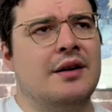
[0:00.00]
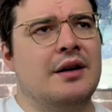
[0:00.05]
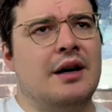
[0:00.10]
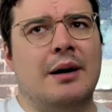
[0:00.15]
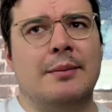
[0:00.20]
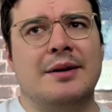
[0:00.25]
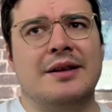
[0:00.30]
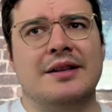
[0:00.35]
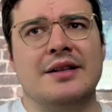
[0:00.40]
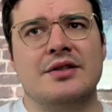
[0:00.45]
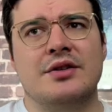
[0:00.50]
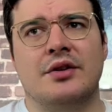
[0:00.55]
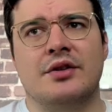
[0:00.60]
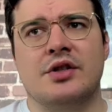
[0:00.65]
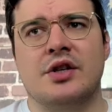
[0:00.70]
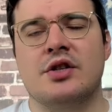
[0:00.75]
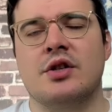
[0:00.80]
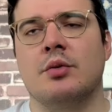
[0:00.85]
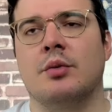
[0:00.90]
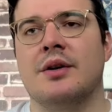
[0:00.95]
I mean, these are
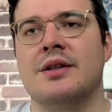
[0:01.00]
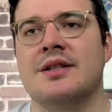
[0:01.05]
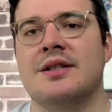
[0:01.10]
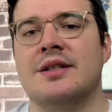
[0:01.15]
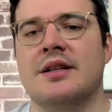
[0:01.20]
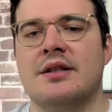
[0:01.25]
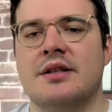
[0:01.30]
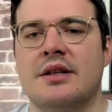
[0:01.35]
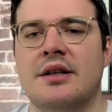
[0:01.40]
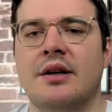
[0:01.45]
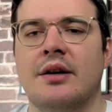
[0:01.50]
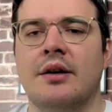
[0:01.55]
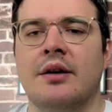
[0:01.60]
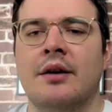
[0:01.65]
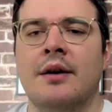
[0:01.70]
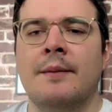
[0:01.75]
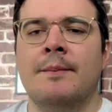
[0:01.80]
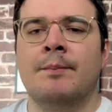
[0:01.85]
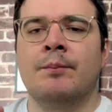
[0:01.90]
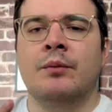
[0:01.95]
just the ones this year.
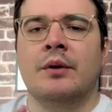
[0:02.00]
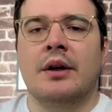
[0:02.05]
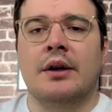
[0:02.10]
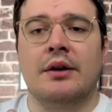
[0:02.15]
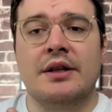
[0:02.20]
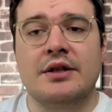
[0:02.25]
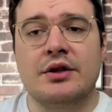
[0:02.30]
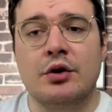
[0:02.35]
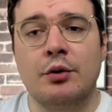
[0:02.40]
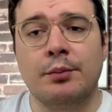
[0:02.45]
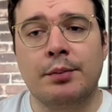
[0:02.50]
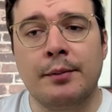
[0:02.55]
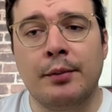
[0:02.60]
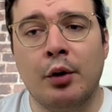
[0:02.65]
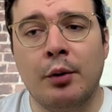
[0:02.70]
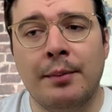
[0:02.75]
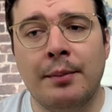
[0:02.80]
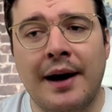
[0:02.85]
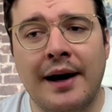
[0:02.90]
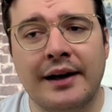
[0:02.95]
The Super
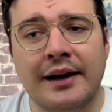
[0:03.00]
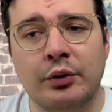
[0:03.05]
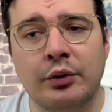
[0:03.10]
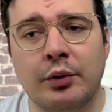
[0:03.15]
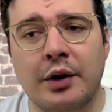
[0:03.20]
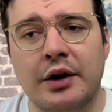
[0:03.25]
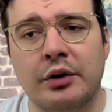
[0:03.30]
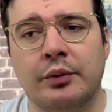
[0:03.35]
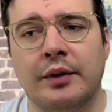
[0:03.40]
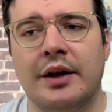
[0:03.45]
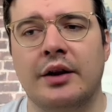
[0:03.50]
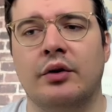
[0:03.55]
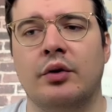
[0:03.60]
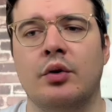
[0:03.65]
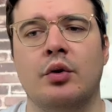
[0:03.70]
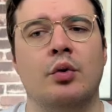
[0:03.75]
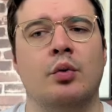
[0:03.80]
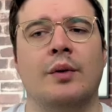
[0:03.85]
Bowl back in 2022,